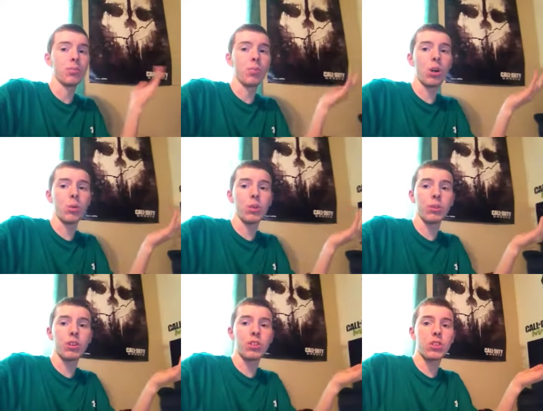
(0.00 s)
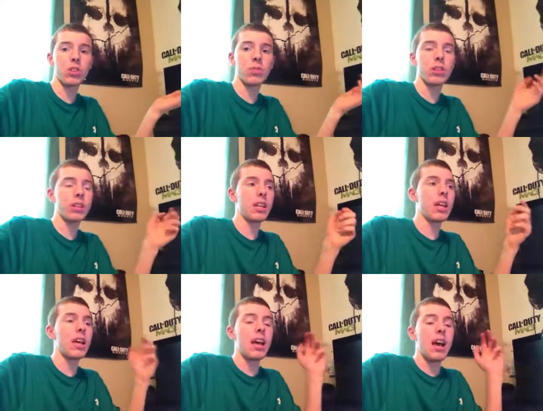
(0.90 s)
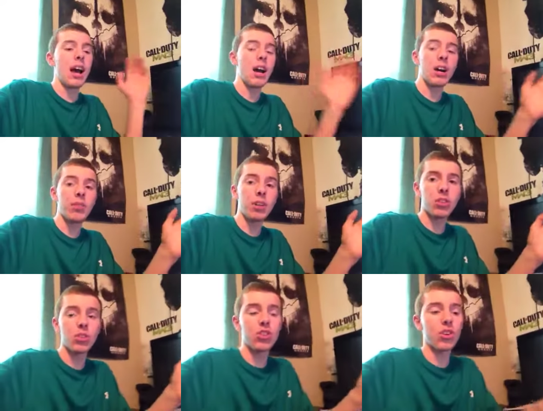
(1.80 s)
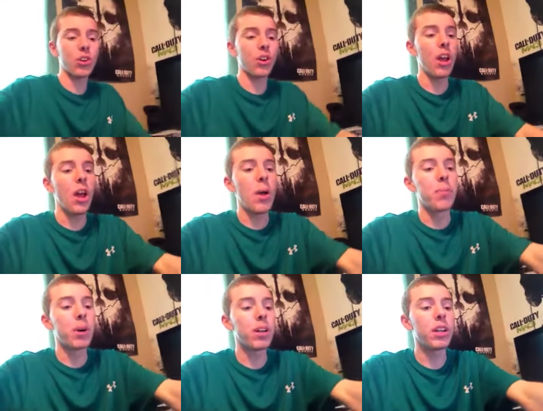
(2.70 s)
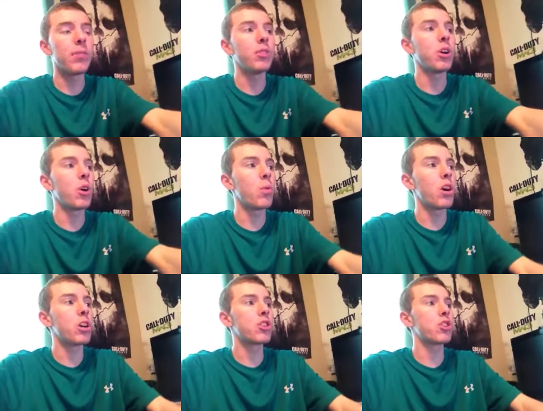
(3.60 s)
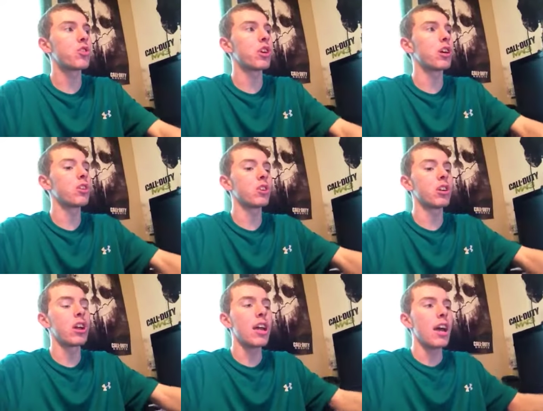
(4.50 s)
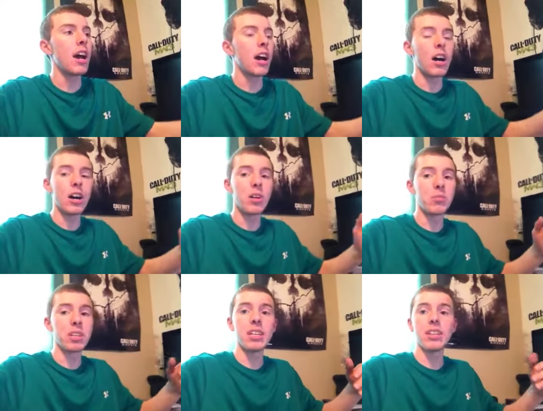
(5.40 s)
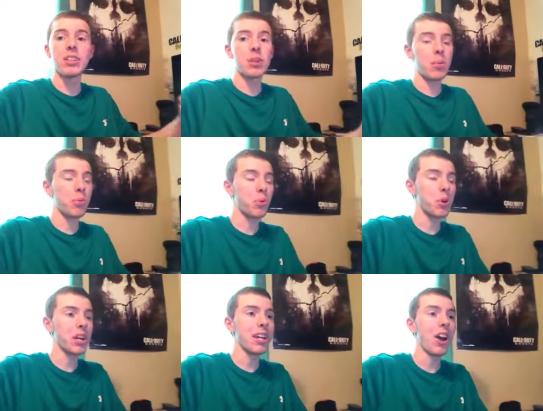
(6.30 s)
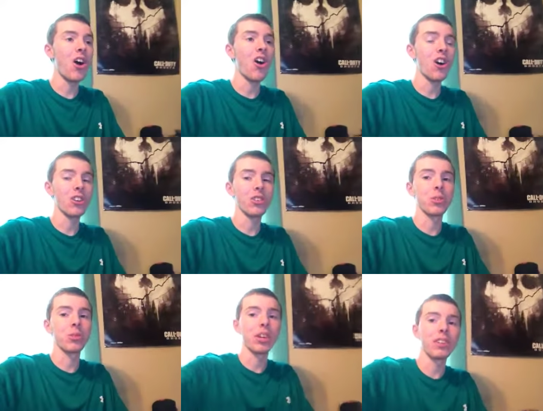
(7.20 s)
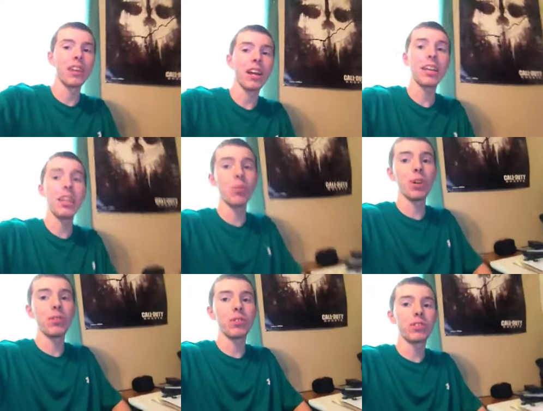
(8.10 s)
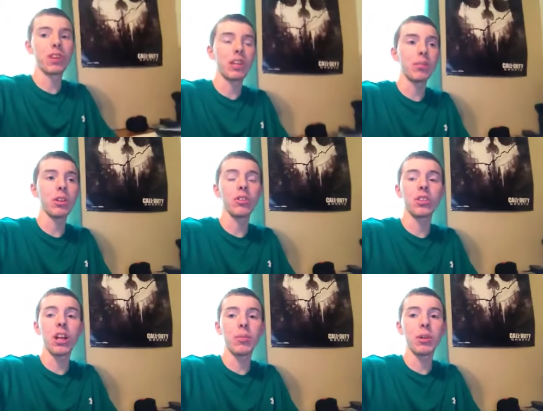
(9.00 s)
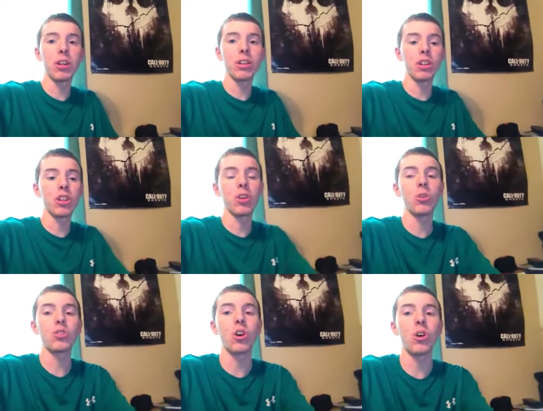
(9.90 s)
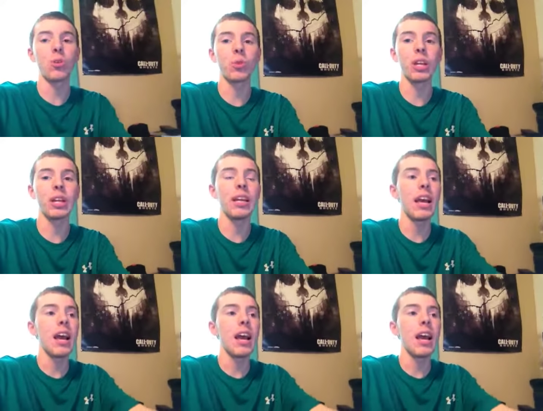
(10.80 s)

Modern Warfare stuff in it. Uh, I'm not too sure, but if you go and watch the trailer um, it is pretty awesome, guys. I can't wait for this game. It looks a lot better than Ghost already.